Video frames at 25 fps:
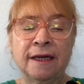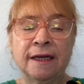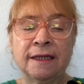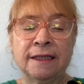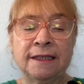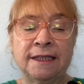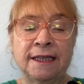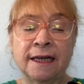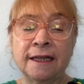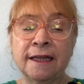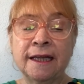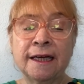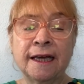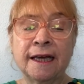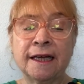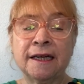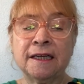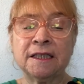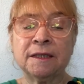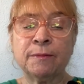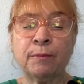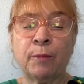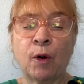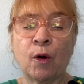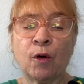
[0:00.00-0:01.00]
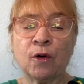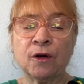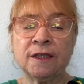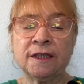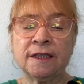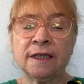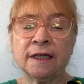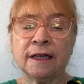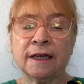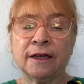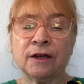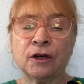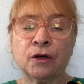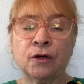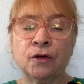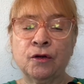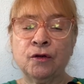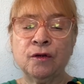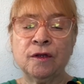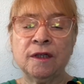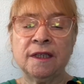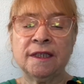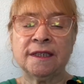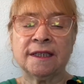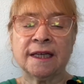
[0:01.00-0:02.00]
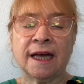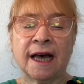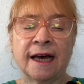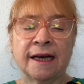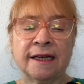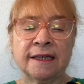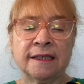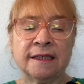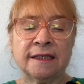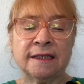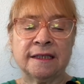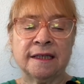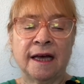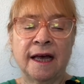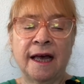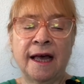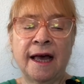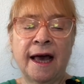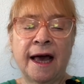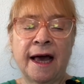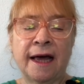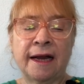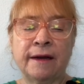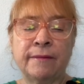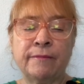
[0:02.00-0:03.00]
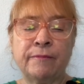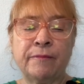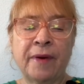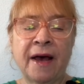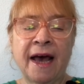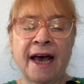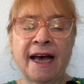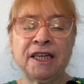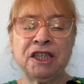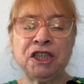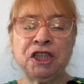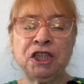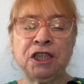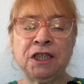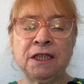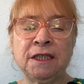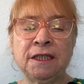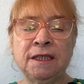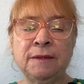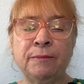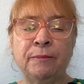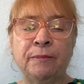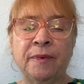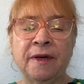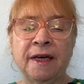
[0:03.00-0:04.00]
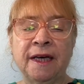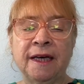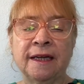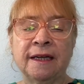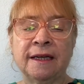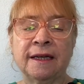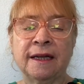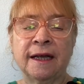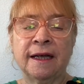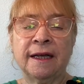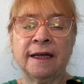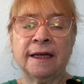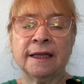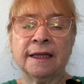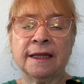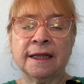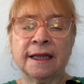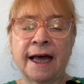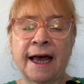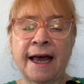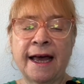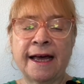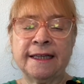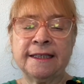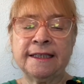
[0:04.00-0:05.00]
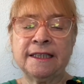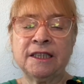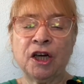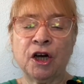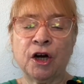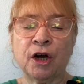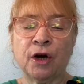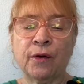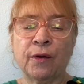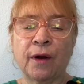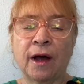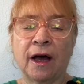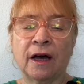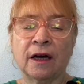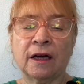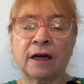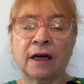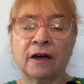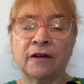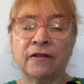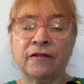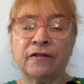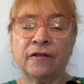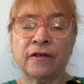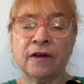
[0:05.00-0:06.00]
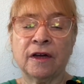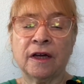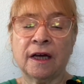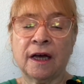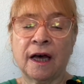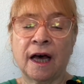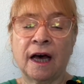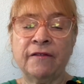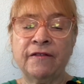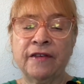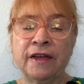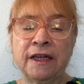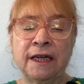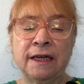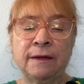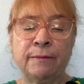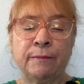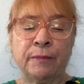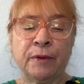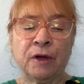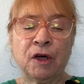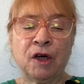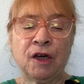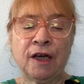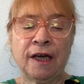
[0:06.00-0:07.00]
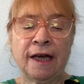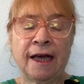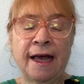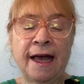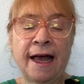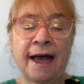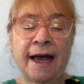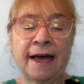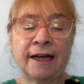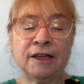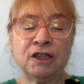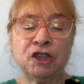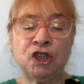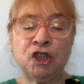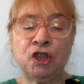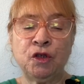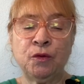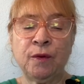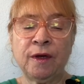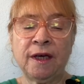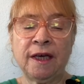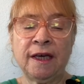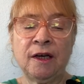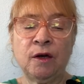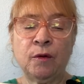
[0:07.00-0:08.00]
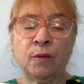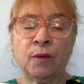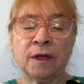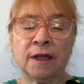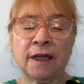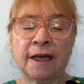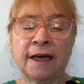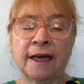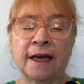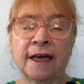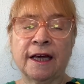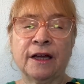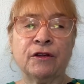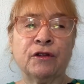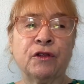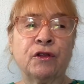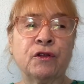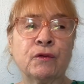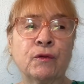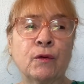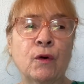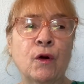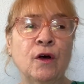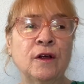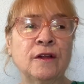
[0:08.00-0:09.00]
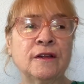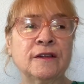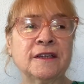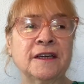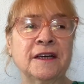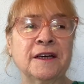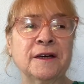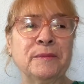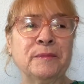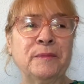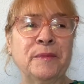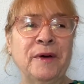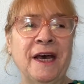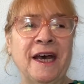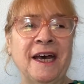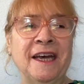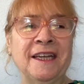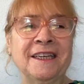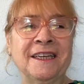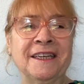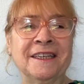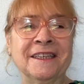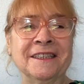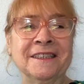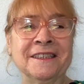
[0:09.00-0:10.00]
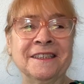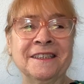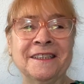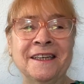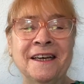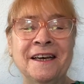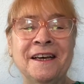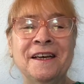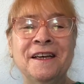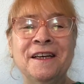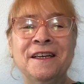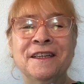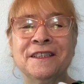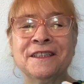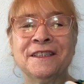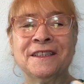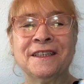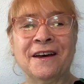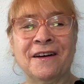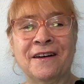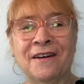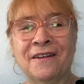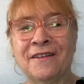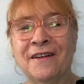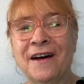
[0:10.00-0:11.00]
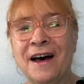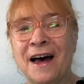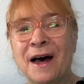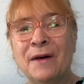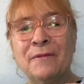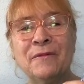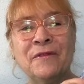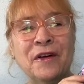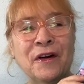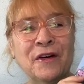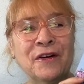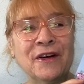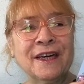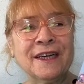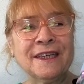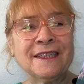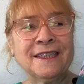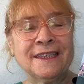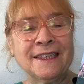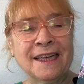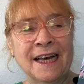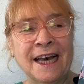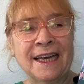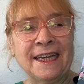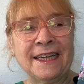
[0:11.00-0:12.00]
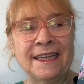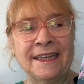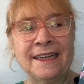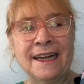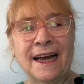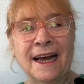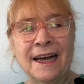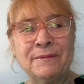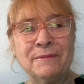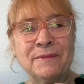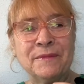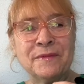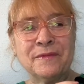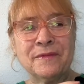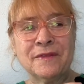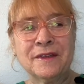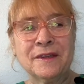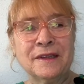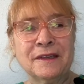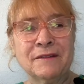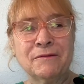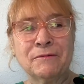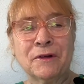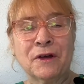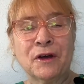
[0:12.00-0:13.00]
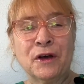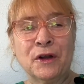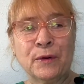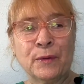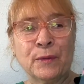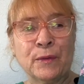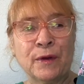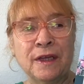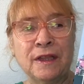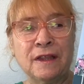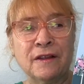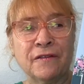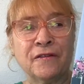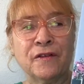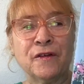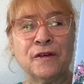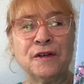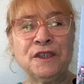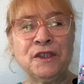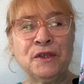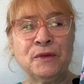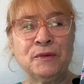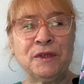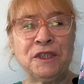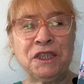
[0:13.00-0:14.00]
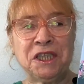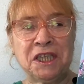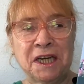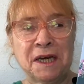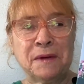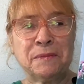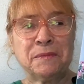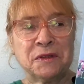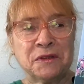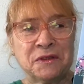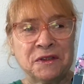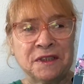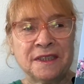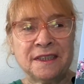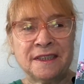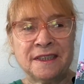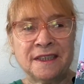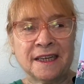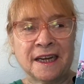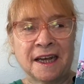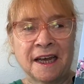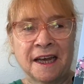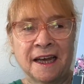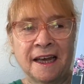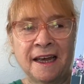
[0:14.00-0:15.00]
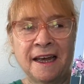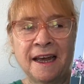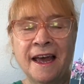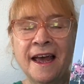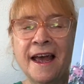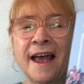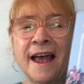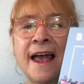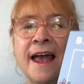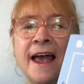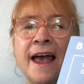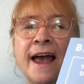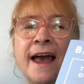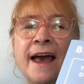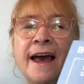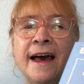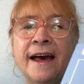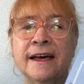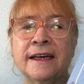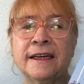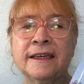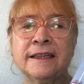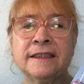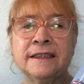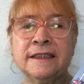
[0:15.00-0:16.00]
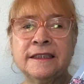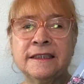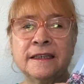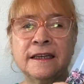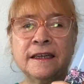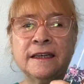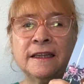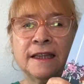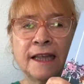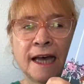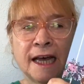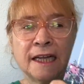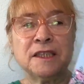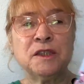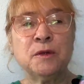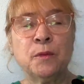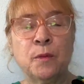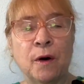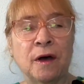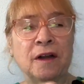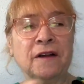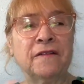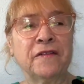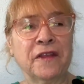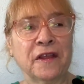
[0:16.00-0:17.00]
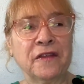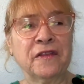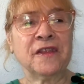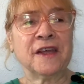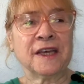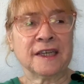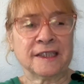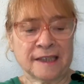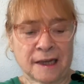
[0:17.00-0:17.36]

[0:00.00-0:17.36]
delicate as porcelain, cool as ice, and in passion bid lands her a coveted book and two equally enthralled companions. So I'm very excited. I'm going to read the first 3 chapters today, and that's one of the things